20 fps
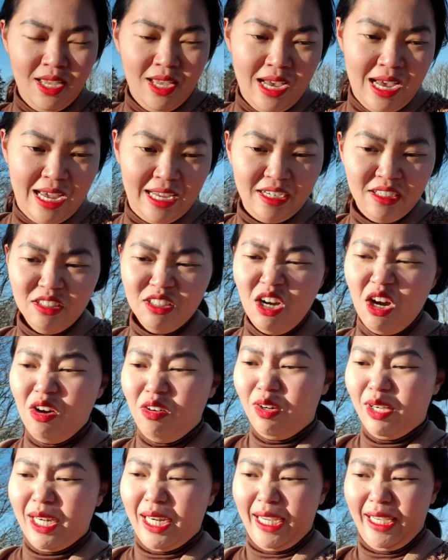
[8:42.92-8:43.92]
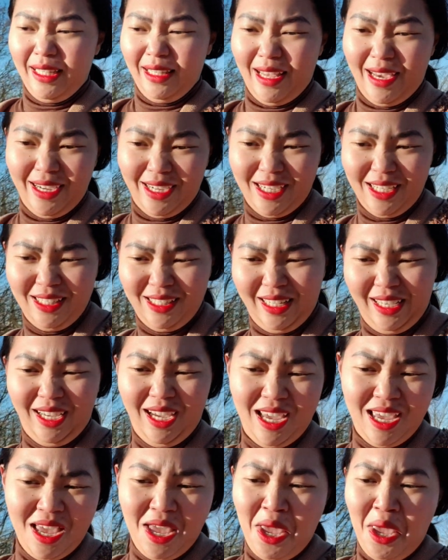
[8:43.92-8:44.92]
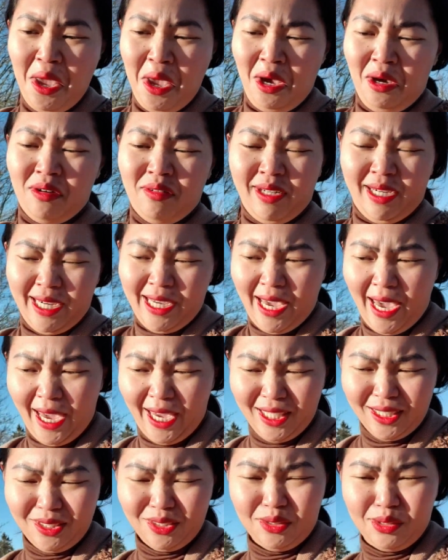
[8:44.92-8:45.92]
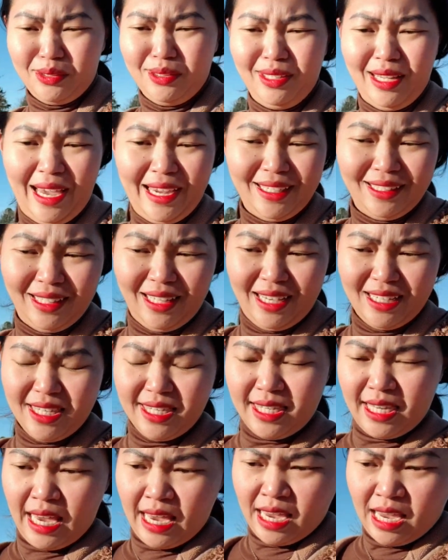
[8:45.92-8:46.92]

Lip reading: I don't know what I like what I hate or like less.